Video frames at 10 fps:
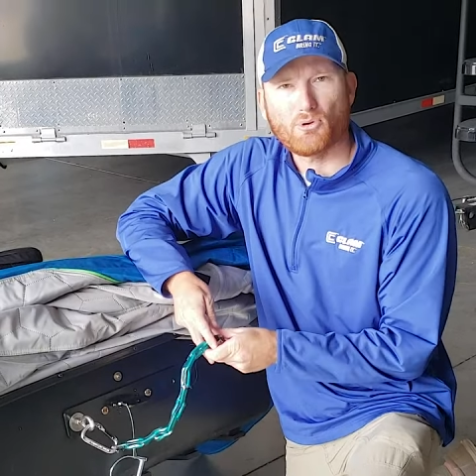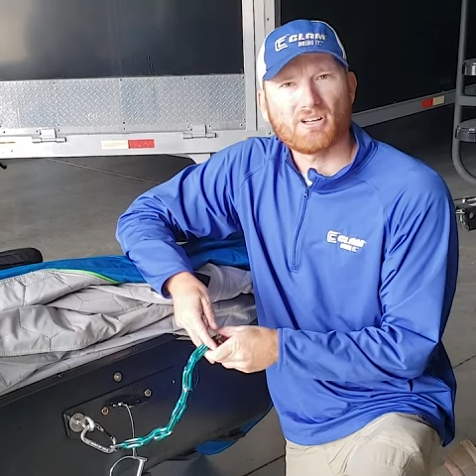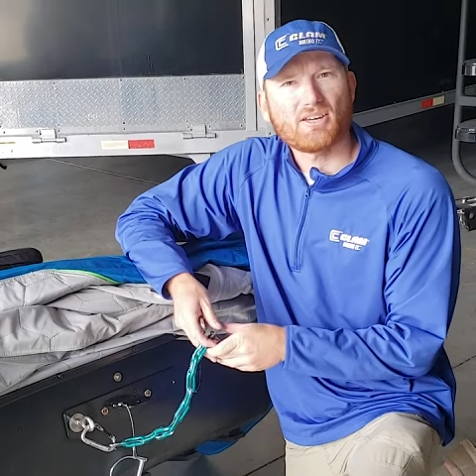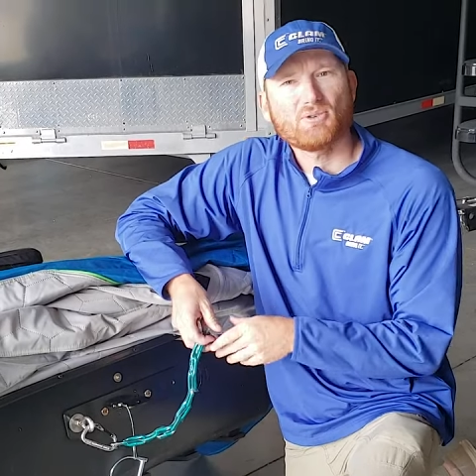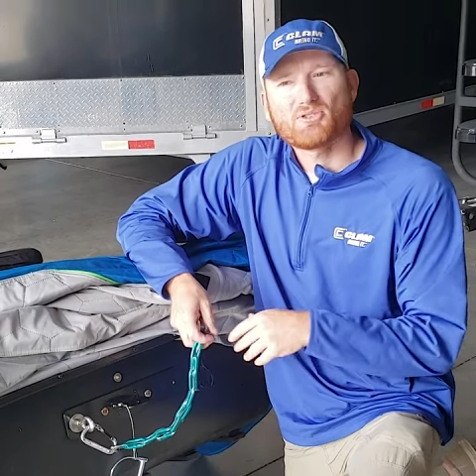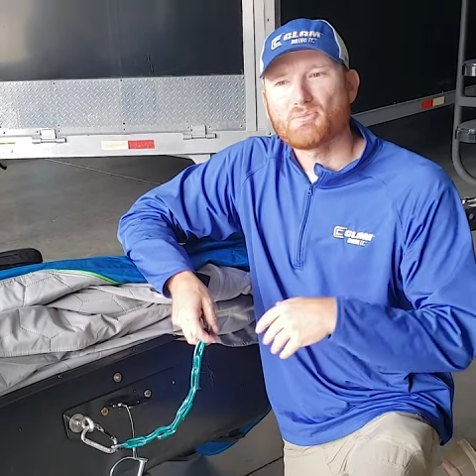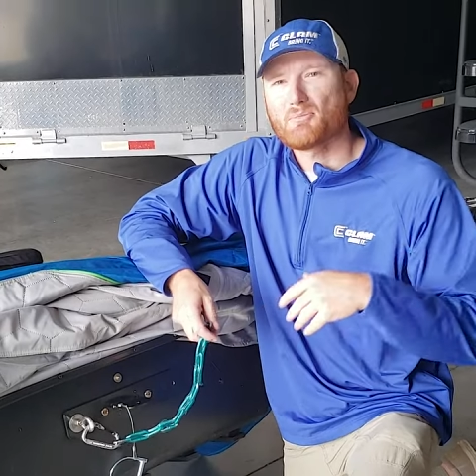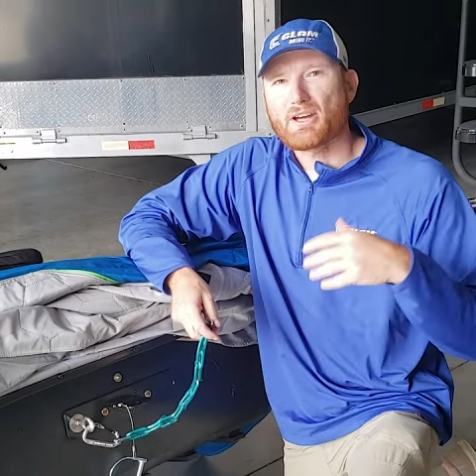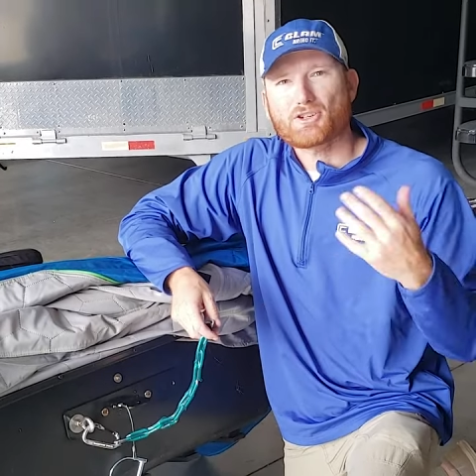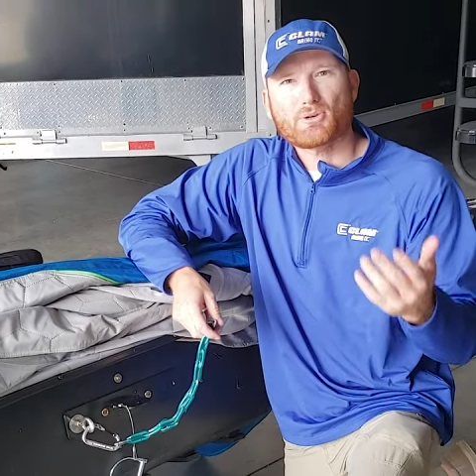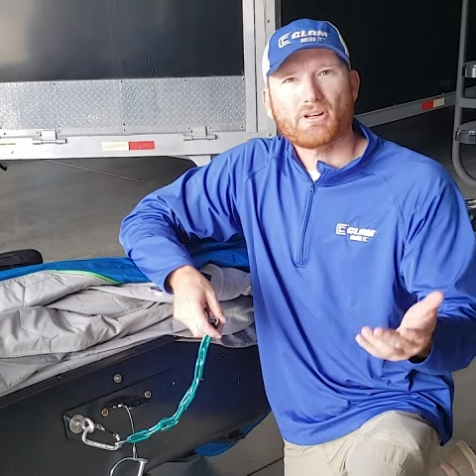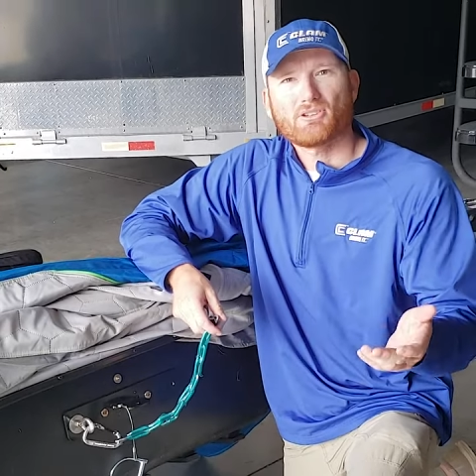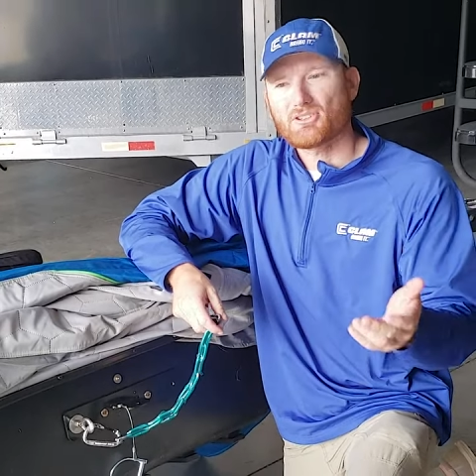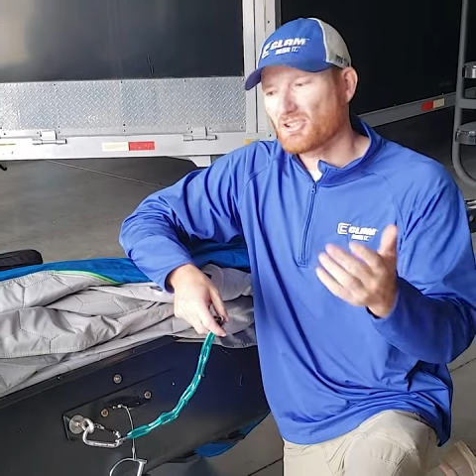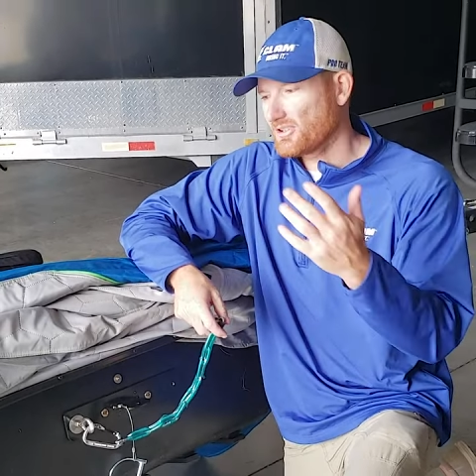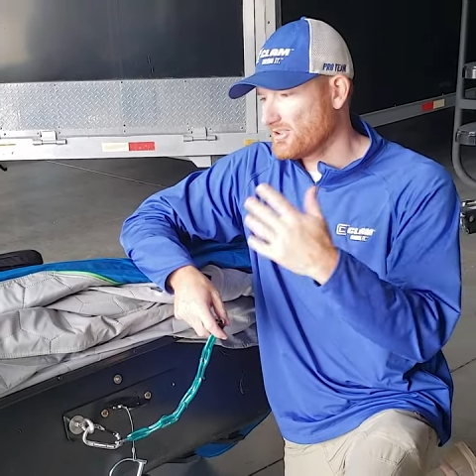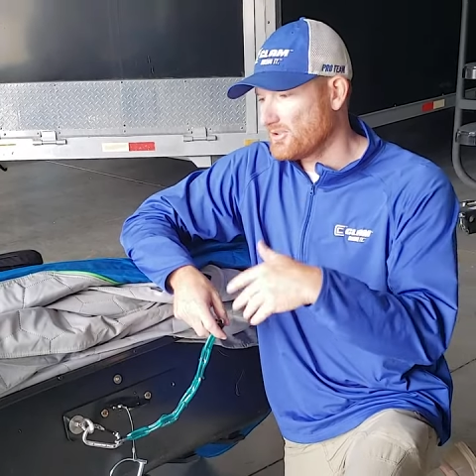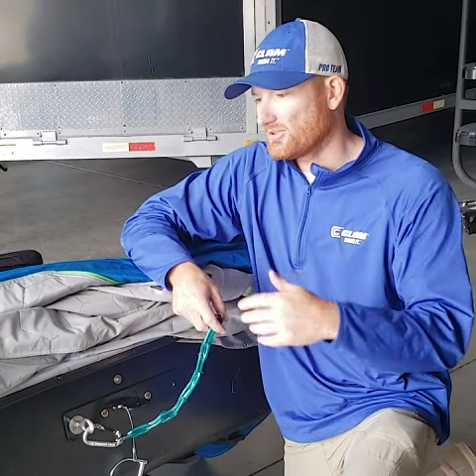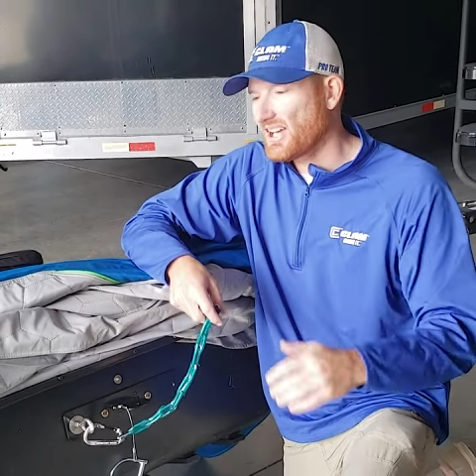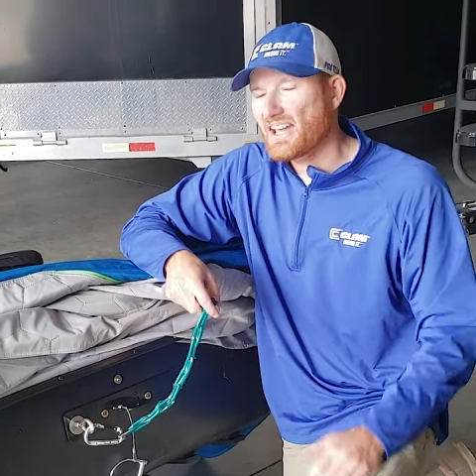point. I use them in my trailer to, you
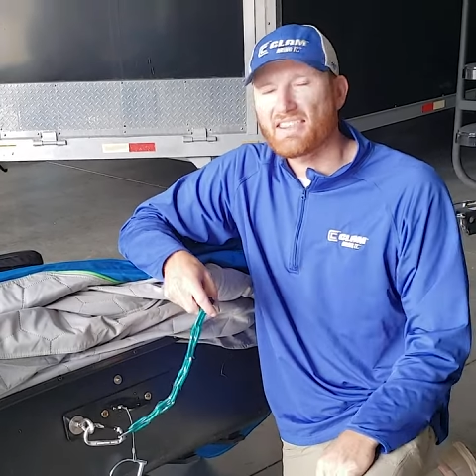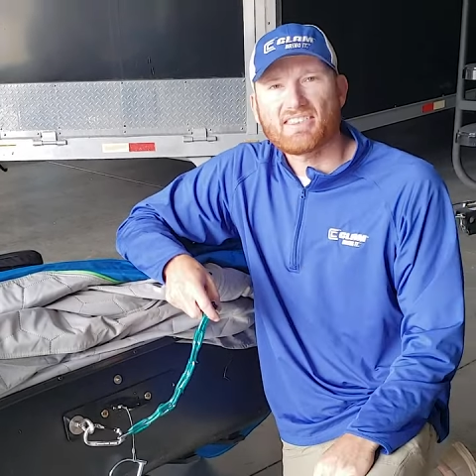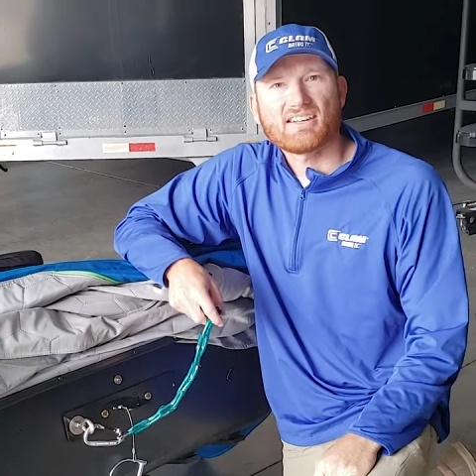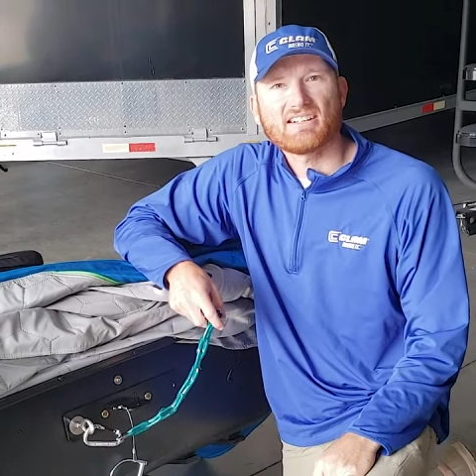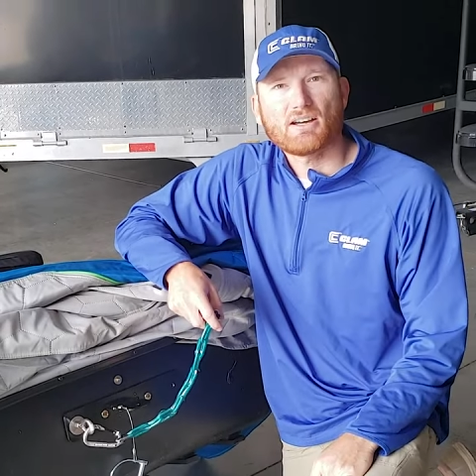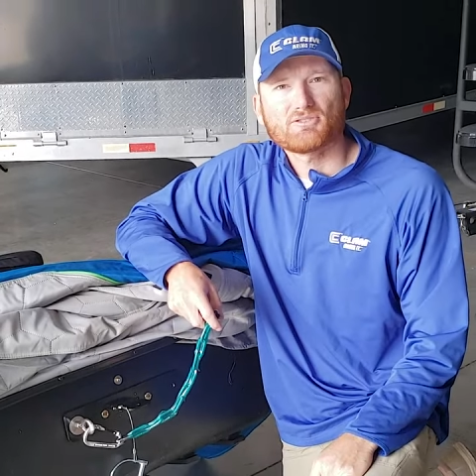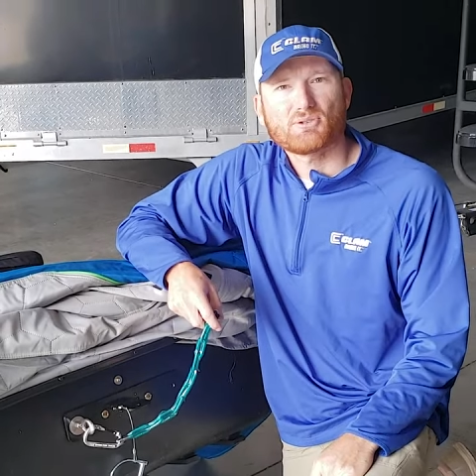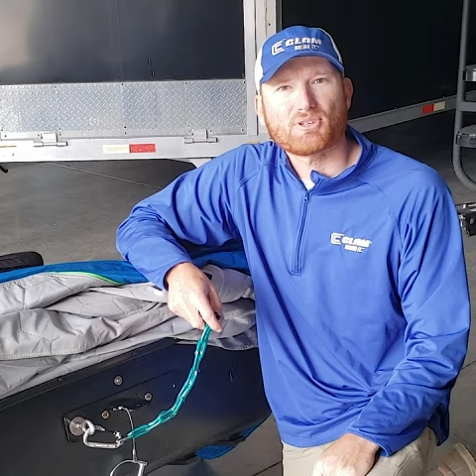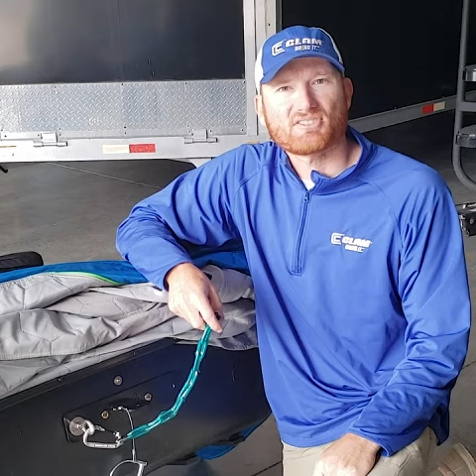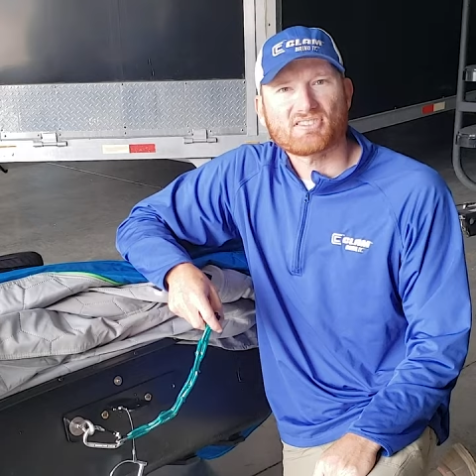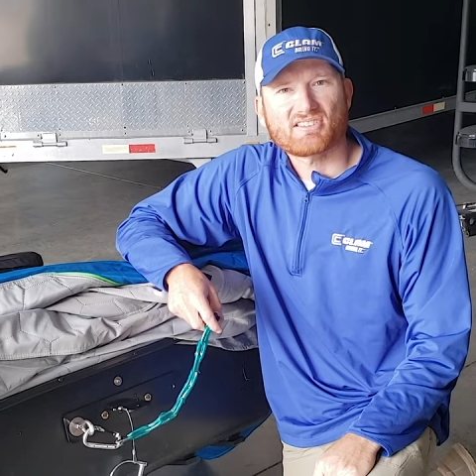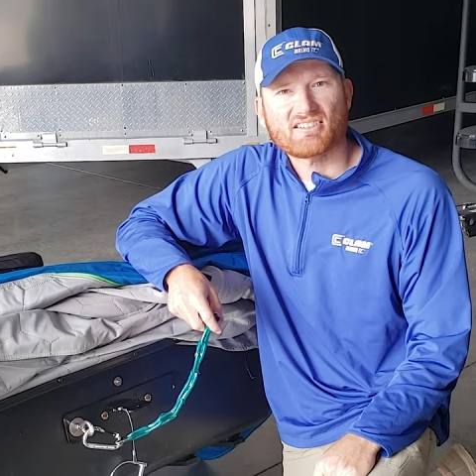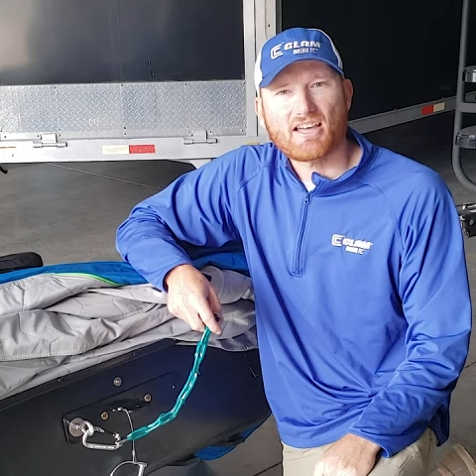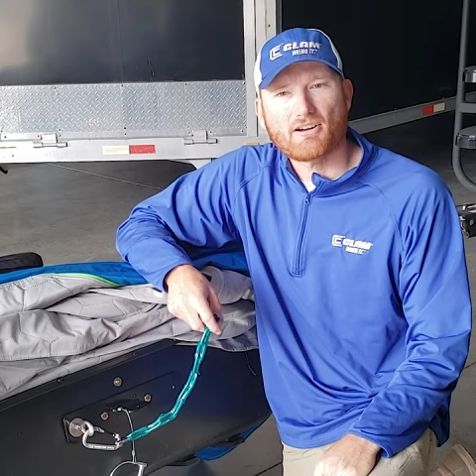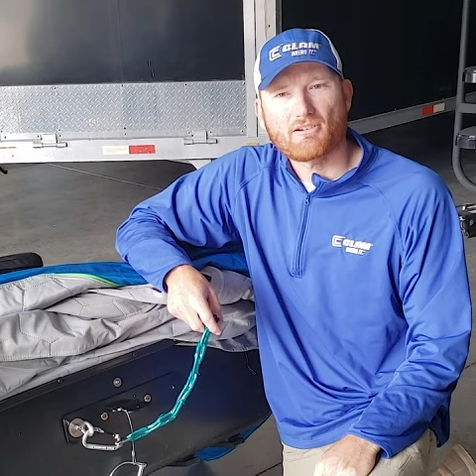know, tie the thing down so it doesn't slide